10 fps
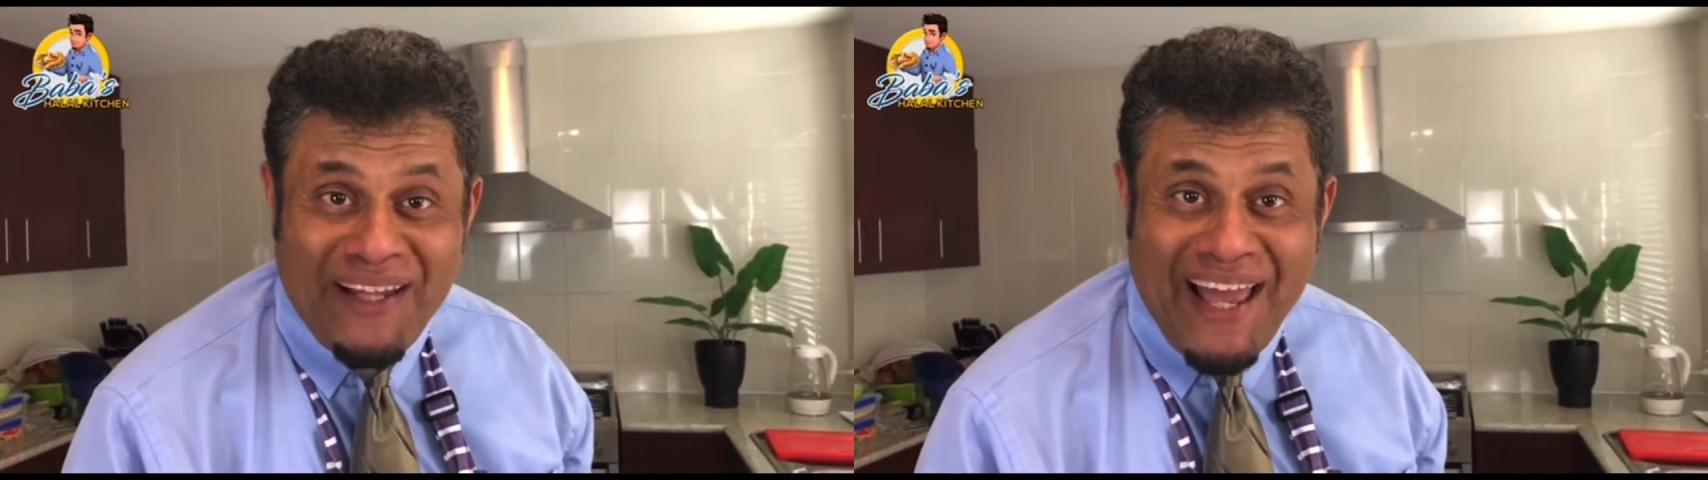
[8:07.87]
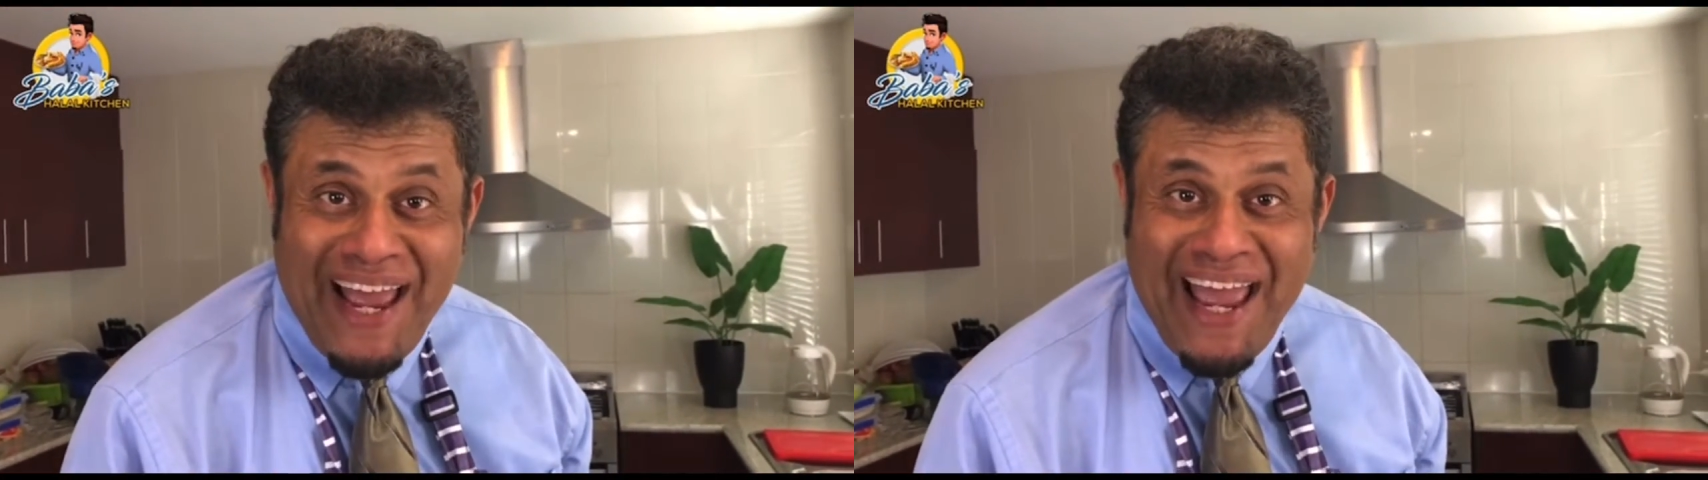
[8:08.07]

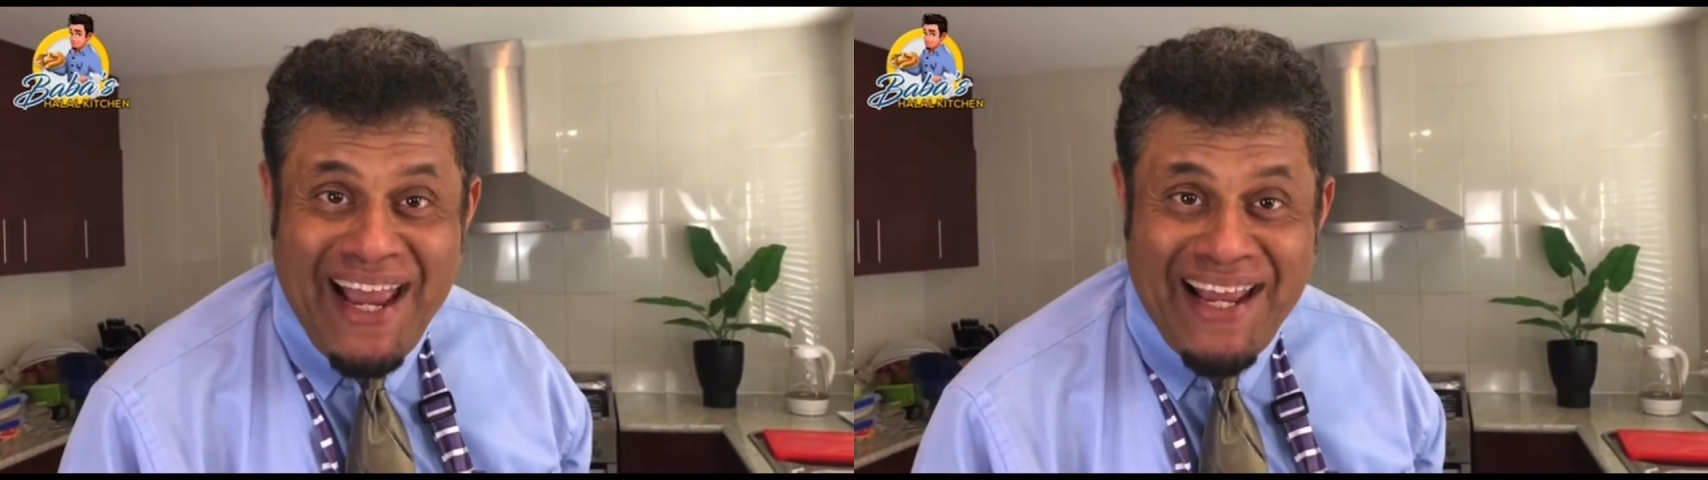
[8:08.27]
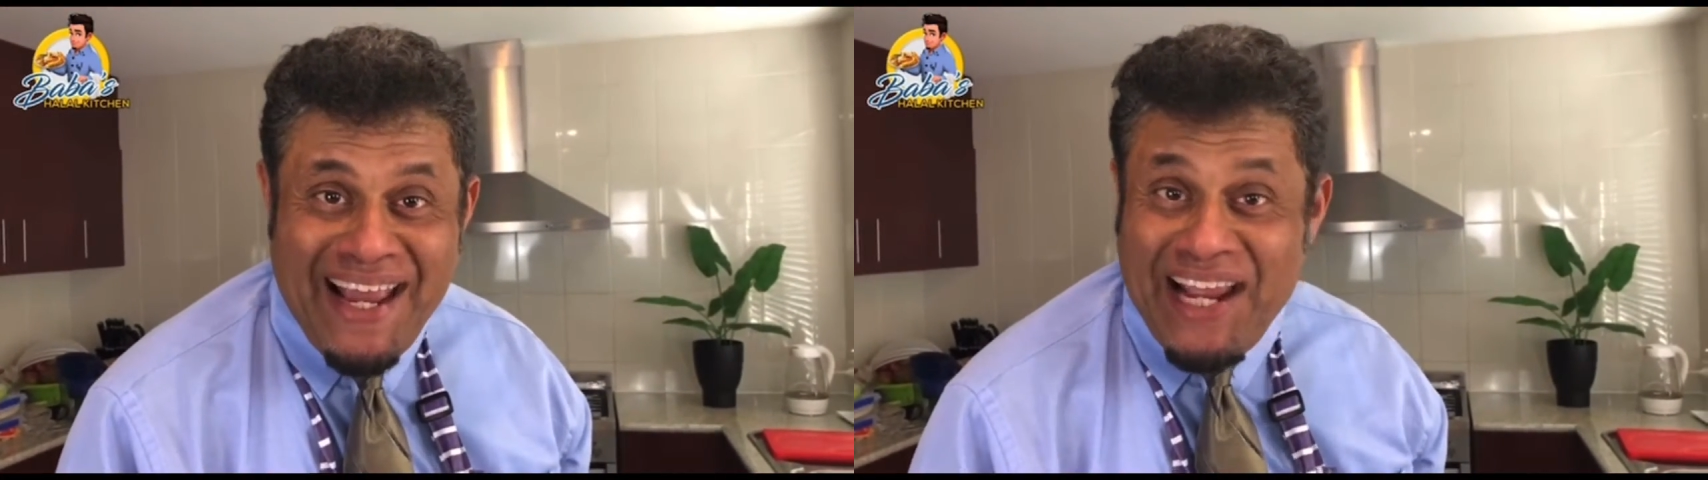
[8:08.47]
egg
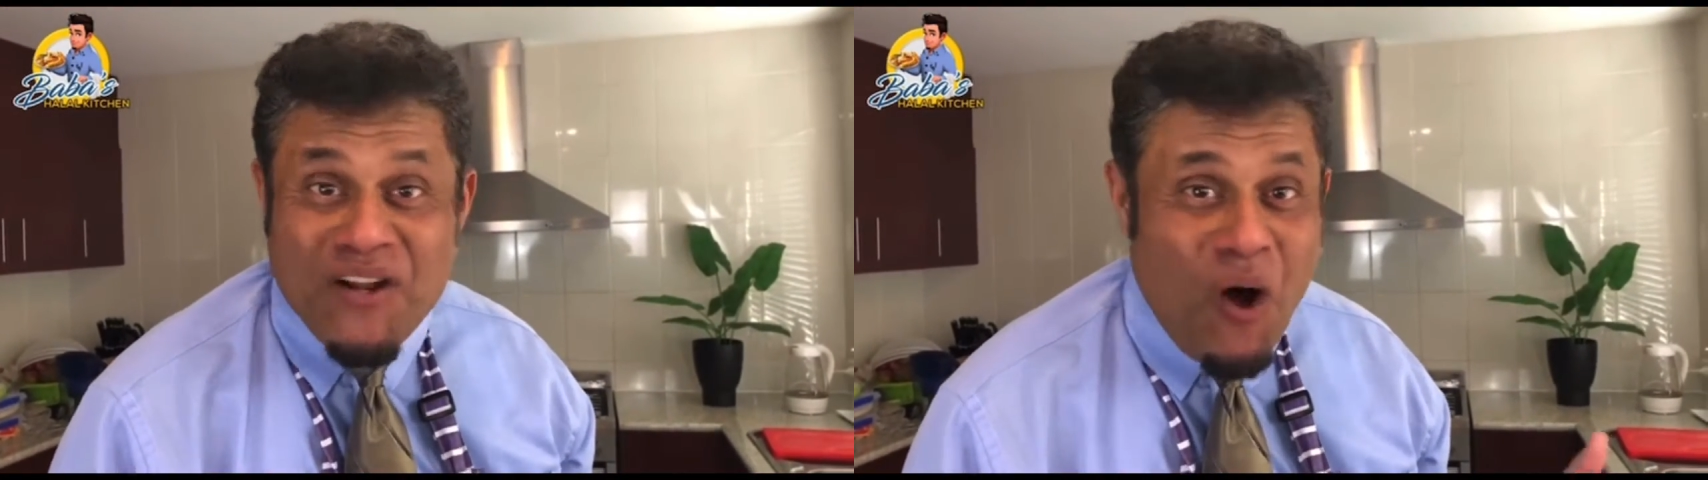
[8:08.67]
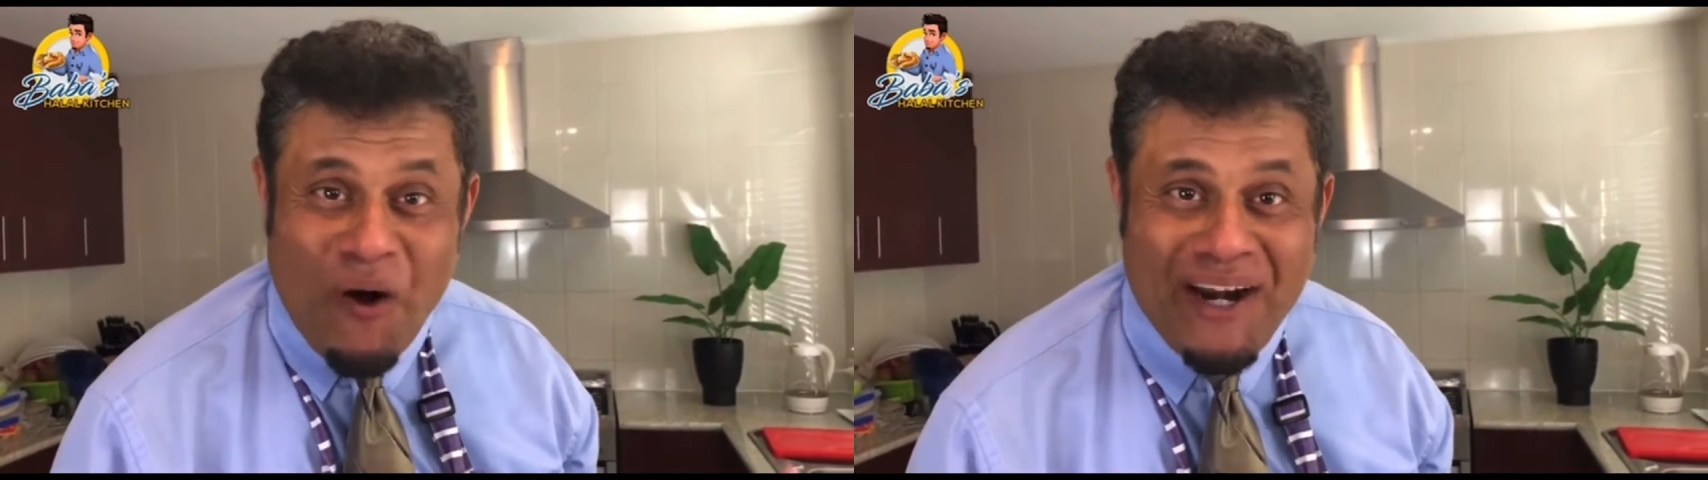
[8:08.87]
in
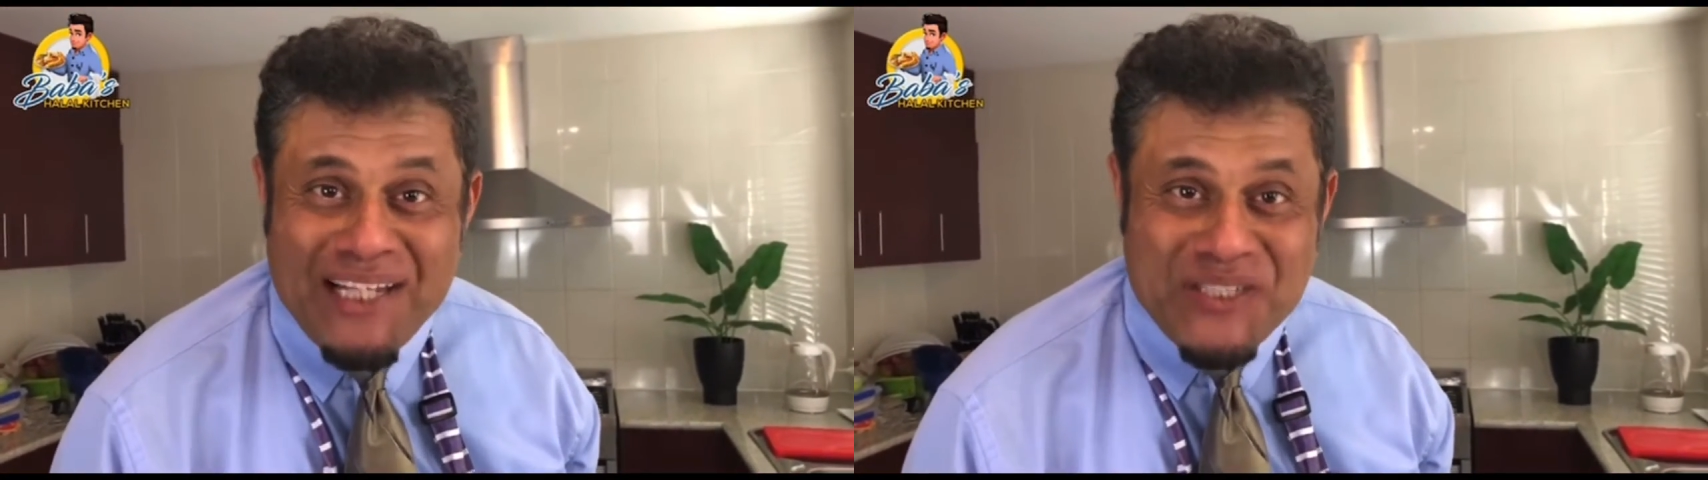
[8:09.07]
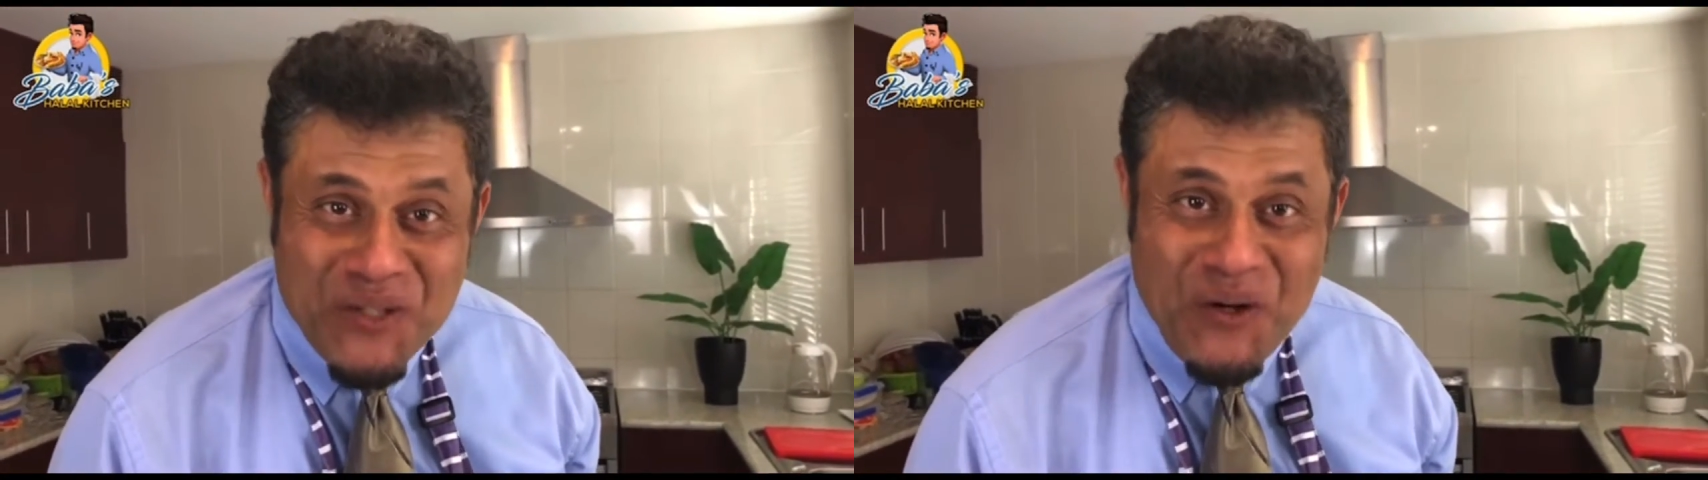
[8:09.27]
coconut
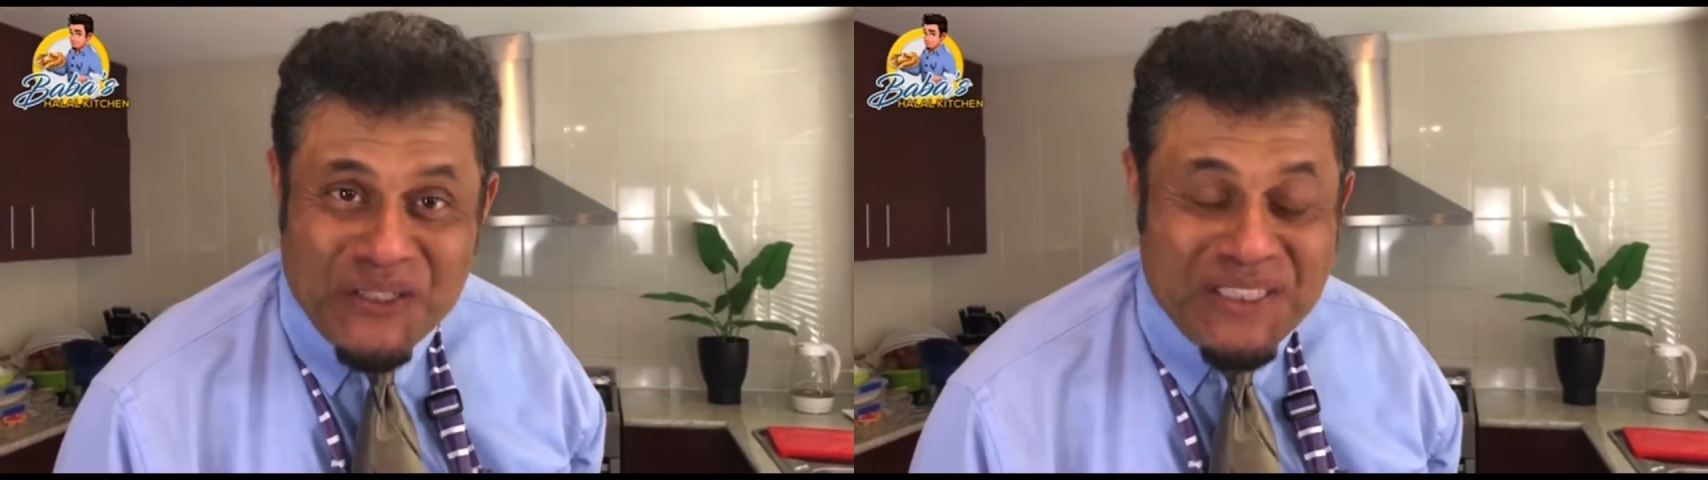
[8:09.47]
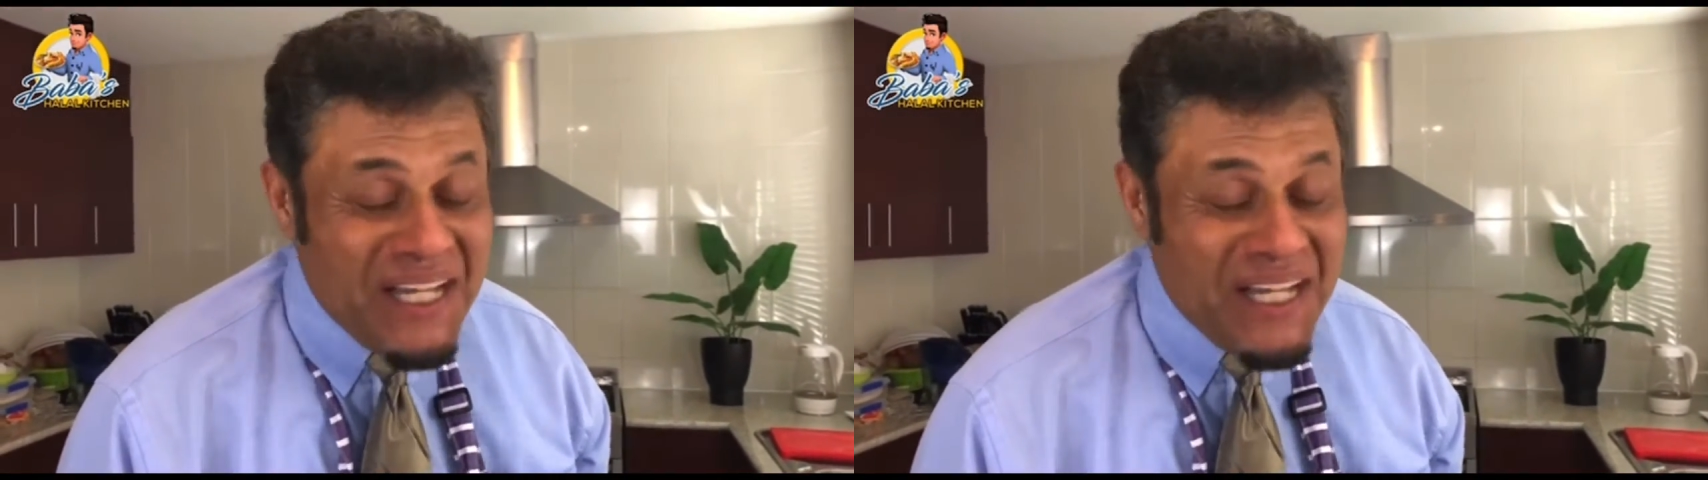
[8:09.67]
sauce.